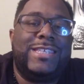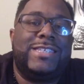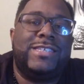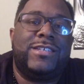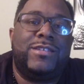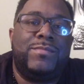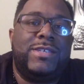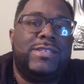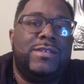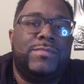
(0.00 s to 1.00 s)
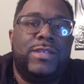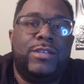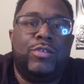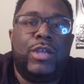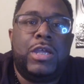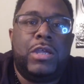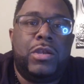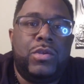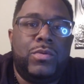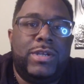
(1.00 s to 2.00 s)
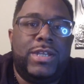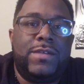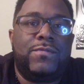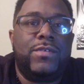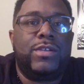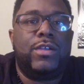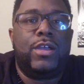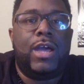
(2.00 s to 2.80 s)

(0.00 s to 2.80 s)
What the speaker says: This is going to be something new and different